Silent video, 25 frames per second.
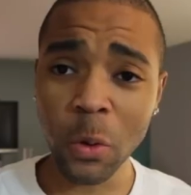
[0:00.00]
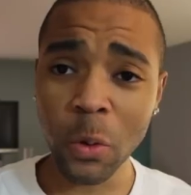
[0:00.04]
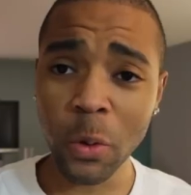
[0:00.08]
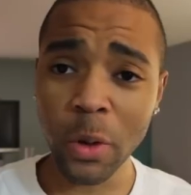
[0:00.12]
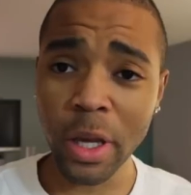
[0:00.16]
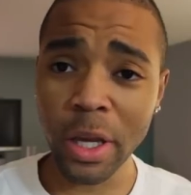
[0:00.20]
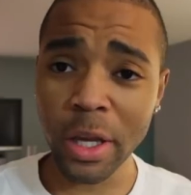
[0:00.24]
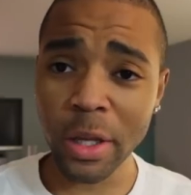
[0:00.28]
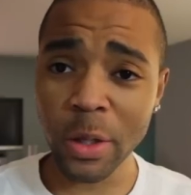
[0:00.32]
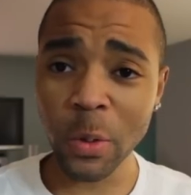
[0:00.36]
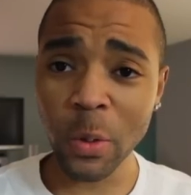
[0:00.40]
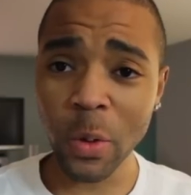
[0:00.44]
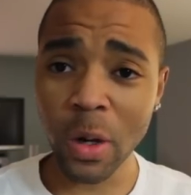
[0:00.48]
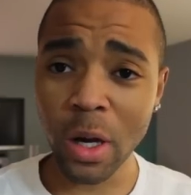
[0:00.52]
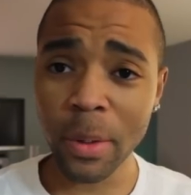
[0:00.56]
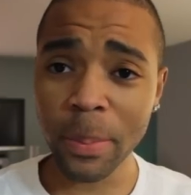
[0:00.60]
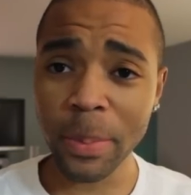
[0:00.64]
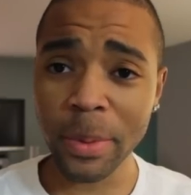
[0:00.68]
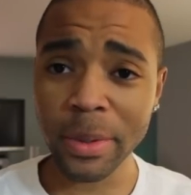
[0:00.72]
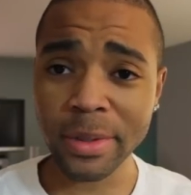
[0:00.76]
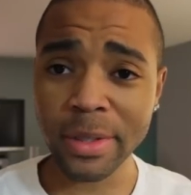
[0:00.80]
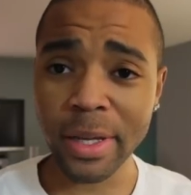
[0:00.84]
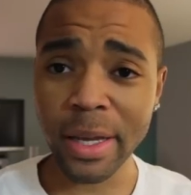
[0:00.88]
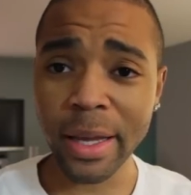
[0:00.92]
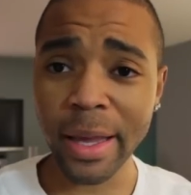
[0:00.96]
who hit you
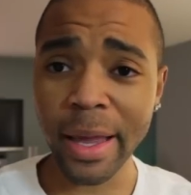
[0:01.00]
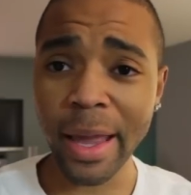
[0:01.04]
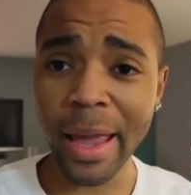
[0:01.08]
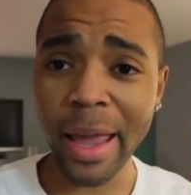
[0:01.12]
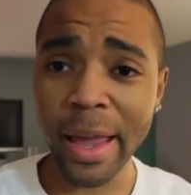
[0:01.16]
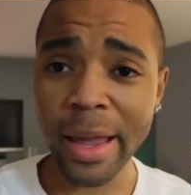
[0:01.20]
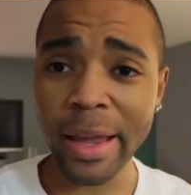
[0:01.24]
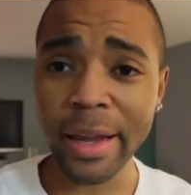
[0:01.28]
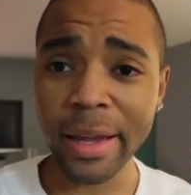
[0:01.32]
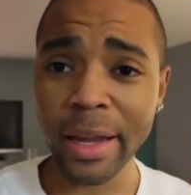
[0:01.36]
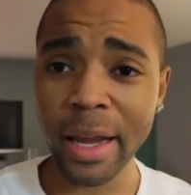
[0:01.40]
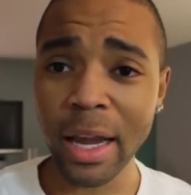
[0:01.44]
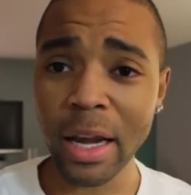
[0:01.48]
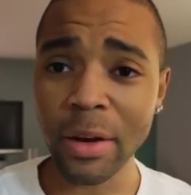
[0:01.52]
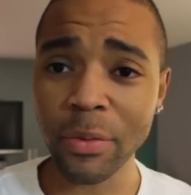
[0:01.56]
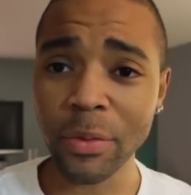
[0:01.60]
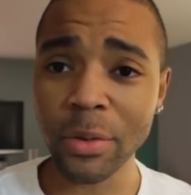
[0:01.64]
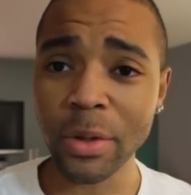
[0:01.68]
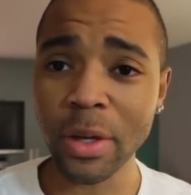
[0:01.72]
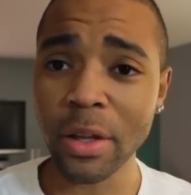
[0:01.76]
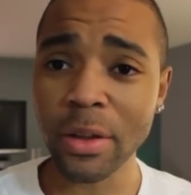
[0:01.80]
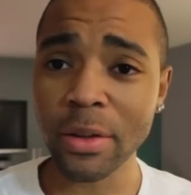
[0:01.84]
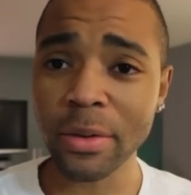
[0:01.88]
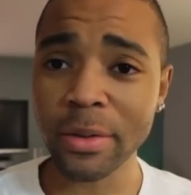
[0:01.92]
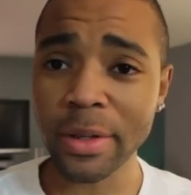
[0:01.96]
up and say hey
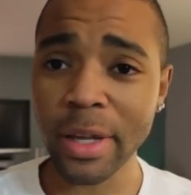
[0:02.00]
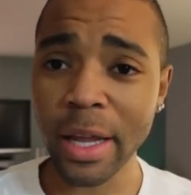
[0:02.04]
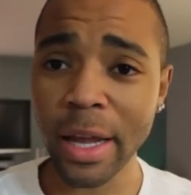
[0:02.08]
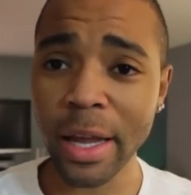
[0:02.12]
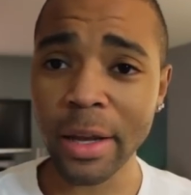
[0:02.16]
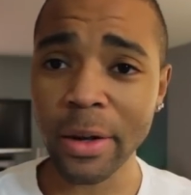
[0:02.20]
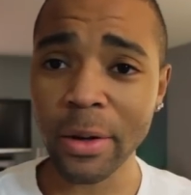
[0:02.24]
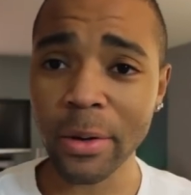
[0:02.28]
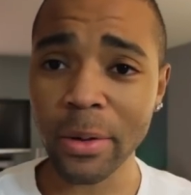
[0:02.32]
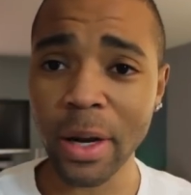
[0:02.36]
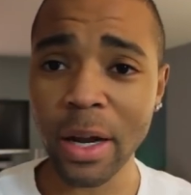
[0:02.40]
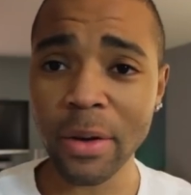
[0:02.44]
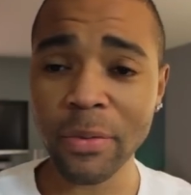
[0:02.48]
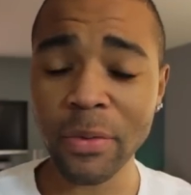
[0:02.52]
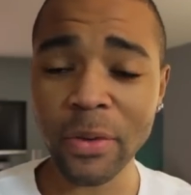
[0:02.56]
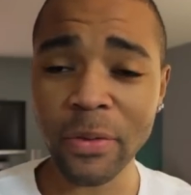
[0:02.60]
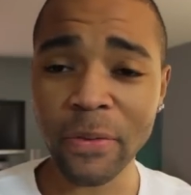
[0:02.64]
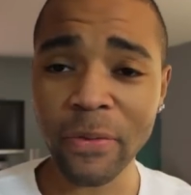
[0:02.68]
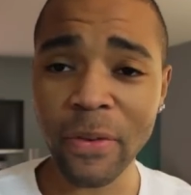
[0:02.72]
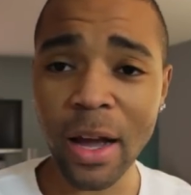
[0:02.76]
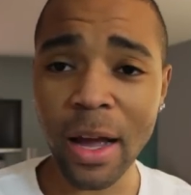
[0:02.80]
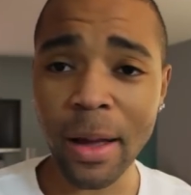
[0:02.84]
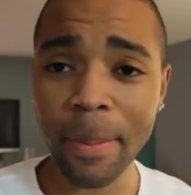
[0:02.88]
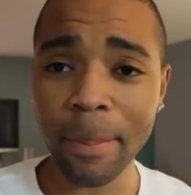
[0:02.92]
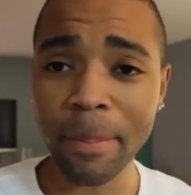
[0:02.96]
every other day or every
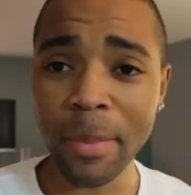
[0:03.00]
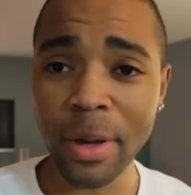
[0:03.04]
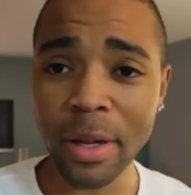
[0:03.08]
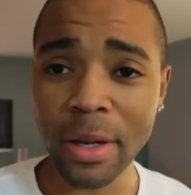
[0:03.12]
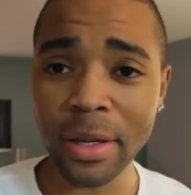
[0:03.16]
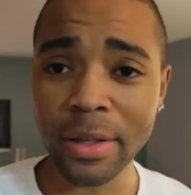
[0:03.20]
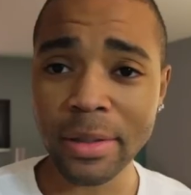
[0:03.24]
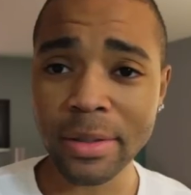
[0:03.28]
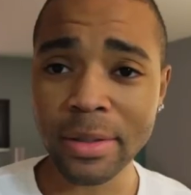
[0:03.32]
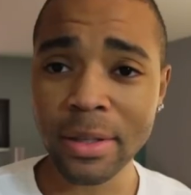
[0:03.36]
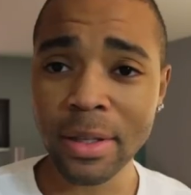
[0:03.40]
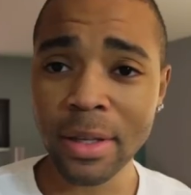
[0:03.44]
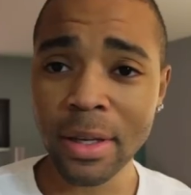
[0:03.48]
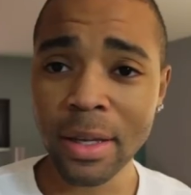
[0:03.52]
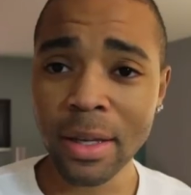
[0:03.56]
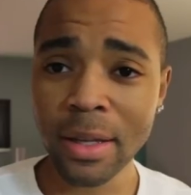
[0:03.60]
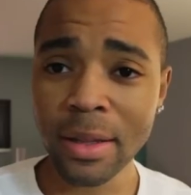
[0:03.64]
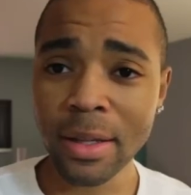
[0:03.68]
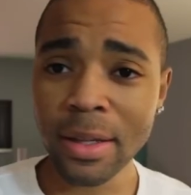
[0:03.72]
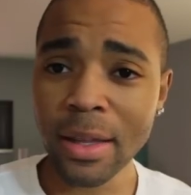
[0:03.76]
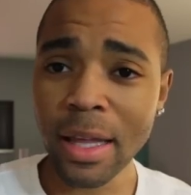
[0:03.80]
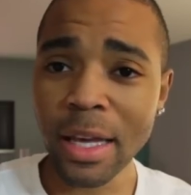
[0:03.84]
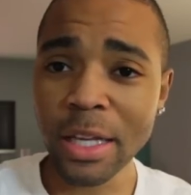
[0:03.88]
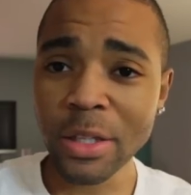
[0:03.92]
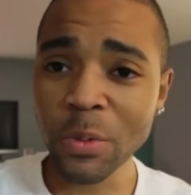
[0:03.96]
5 minutes,
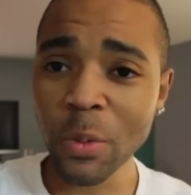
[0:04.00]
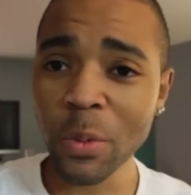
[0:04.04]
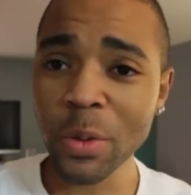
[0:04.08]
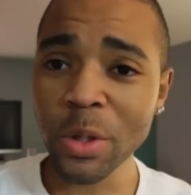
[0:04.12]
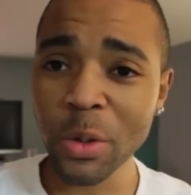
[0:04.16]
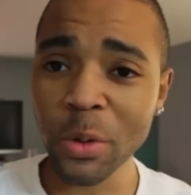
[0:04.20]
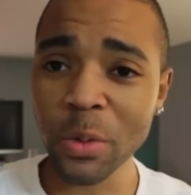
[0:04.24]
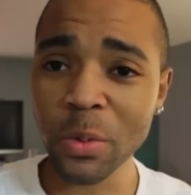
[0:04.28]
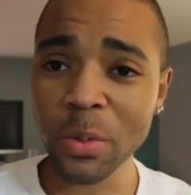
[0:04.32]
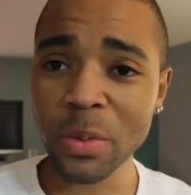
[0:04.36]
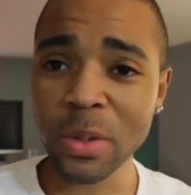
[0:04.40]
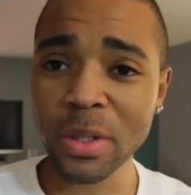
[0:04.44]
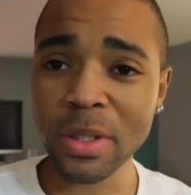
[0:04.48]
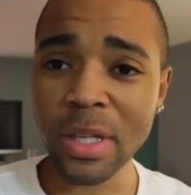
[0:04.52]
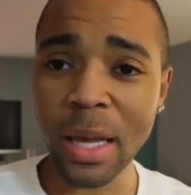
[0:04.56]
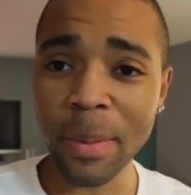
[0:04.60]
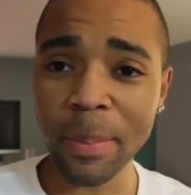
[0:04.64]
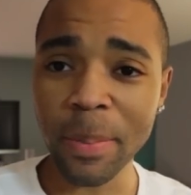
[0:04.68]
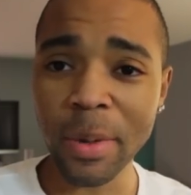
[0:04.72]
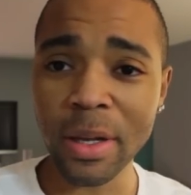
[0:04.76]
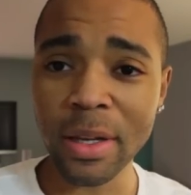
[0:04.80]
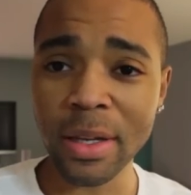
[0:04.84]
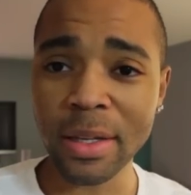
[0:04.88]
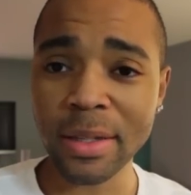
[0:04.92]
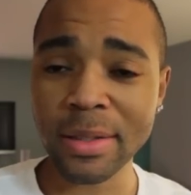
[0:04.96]
then that's when you
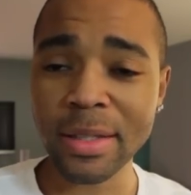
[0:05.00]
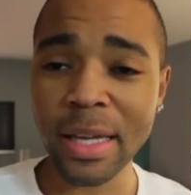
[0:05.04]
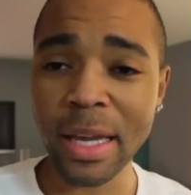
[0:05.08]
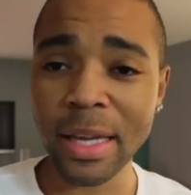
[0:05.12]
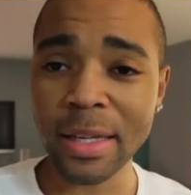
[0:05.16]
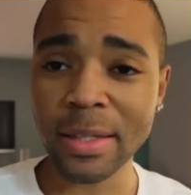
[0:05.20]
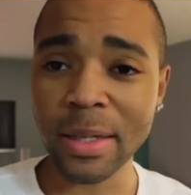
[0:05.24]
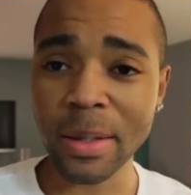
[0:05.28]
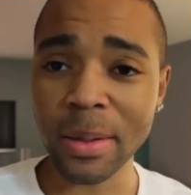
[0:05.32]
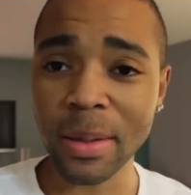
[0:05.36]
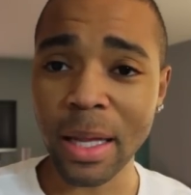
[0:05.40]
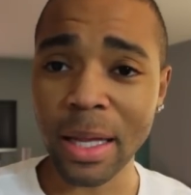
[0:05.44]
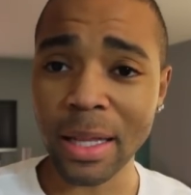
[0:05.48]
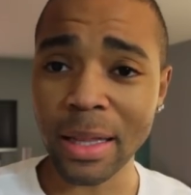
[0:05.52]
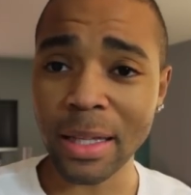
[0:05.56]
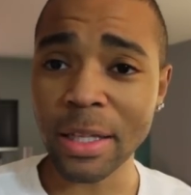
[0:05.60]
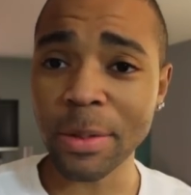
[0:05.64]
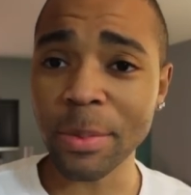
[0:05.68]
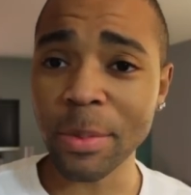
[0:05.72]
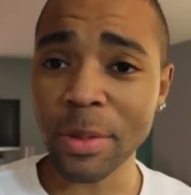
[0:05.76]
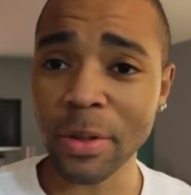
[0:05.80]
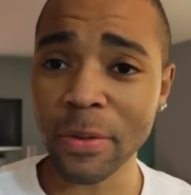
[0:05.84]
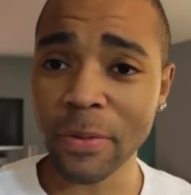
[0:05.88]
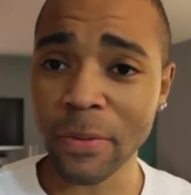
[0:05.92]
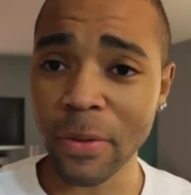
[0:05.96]
step in and say something like,
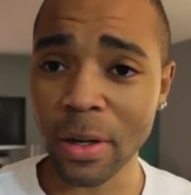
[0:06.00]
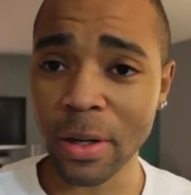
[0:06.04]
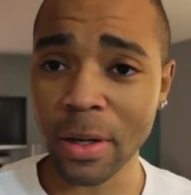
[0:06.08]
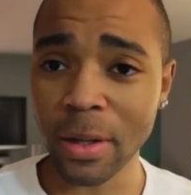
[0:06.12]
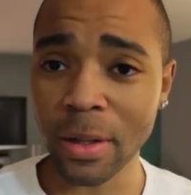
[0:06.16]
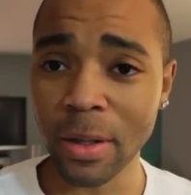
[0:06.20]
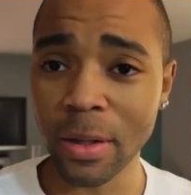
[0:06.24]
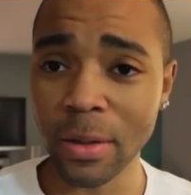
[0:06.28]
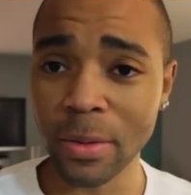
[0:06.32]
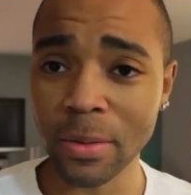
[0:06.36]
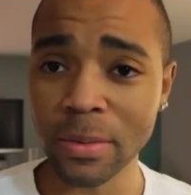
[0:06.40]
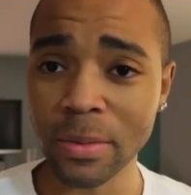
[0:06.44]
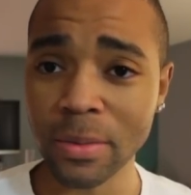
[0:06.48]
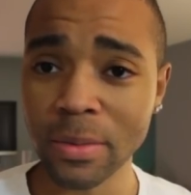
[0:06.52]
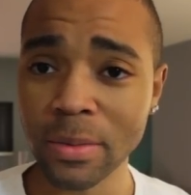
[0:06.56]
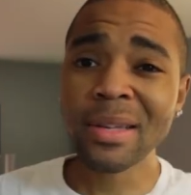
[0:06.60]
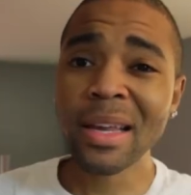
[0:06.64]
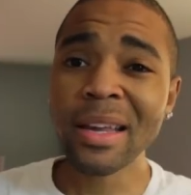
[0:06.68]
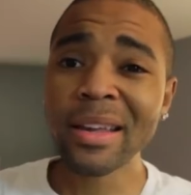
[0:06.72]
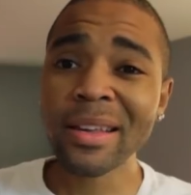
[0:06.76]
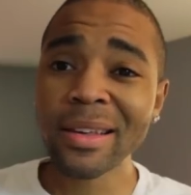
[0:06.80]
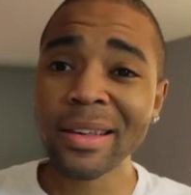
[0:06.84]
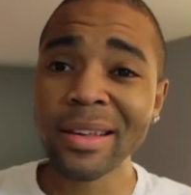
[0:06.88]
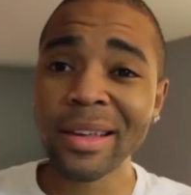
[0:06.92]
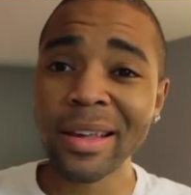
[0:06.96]
leave me the fuck alone.
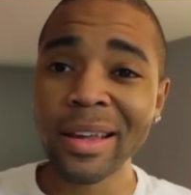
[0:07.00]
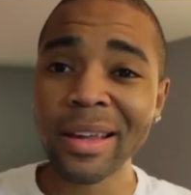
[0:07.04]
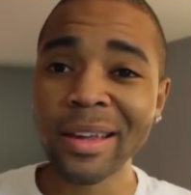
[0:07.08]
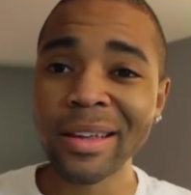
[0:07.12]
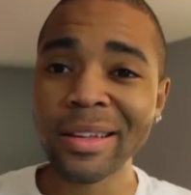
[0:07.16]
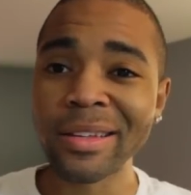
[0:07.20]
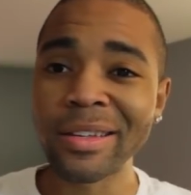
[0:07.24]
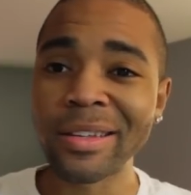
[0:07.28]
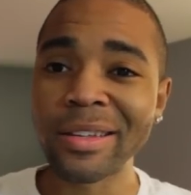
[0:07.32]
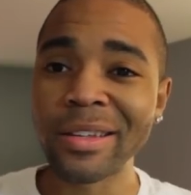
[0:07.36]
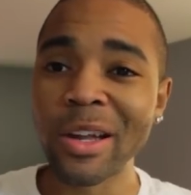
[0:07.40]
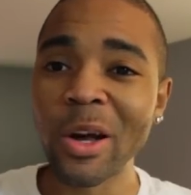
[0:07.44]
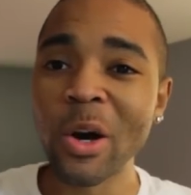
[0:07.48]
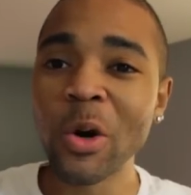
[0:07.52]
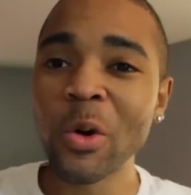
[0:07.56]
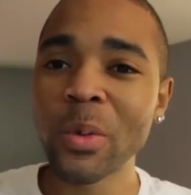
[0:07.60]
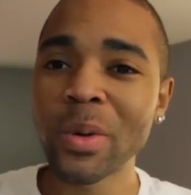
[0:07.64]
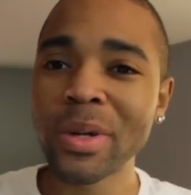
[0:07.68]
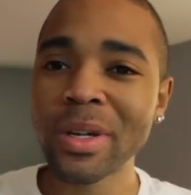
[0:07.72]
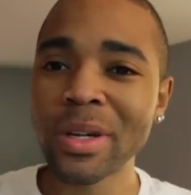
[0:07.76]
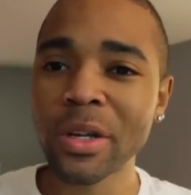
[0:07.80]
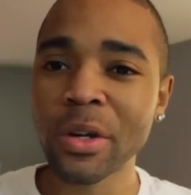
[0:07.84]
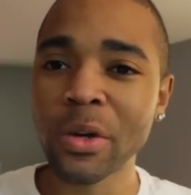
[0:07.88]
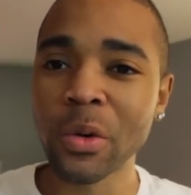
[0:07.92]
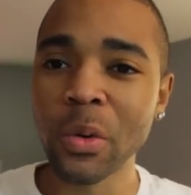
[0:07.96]
Take a hint. Know
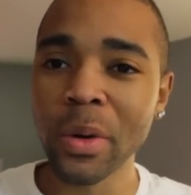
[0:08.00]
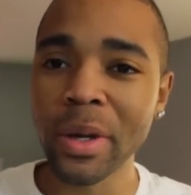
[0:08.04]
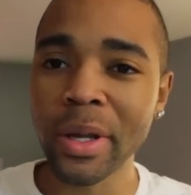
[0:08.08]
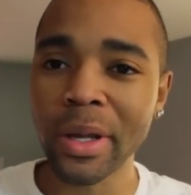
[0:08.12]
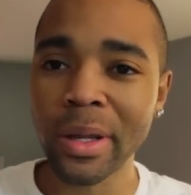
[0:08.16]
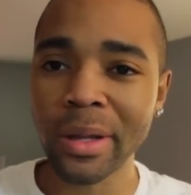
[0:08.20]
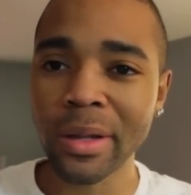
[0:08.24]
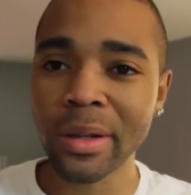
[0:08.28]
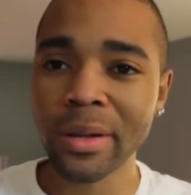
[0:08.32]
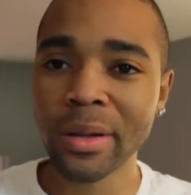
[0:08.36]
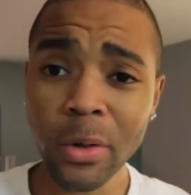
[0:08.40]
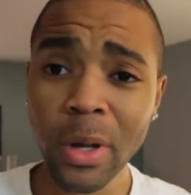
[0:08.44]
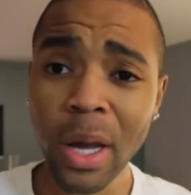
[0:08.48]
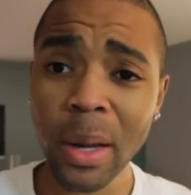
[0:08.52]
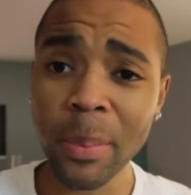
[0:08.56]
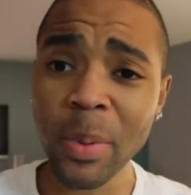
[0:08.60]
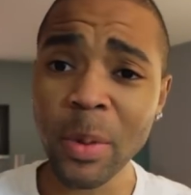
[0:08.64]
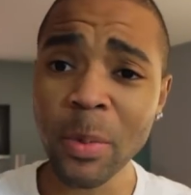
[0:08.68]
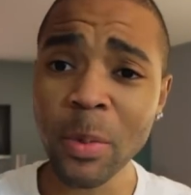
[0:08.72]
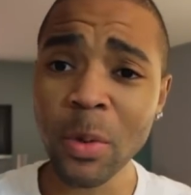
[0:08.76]
when to quit. You got